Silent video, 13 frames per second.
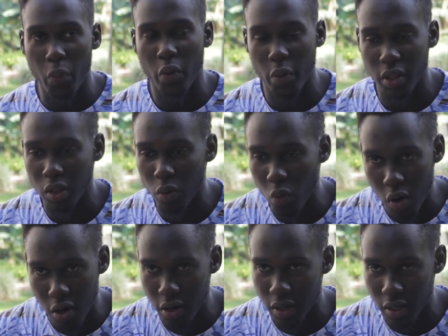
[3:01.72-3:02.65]
with the
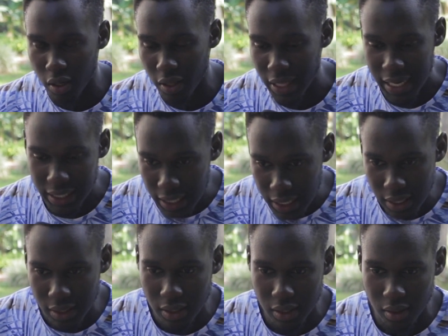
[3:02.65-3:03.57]
world that
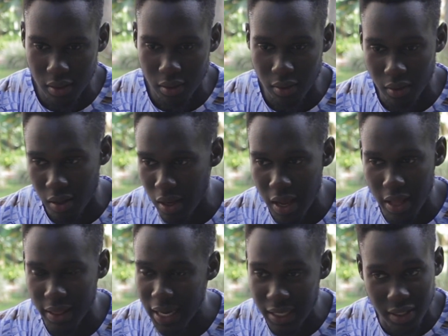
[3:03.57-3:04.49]
is,
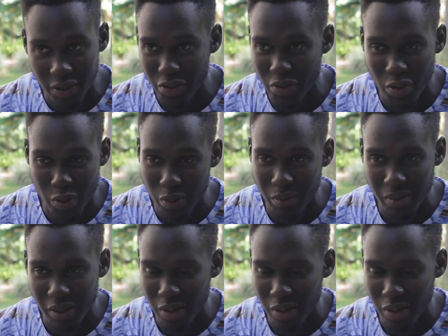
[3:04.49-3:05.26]
and that is so,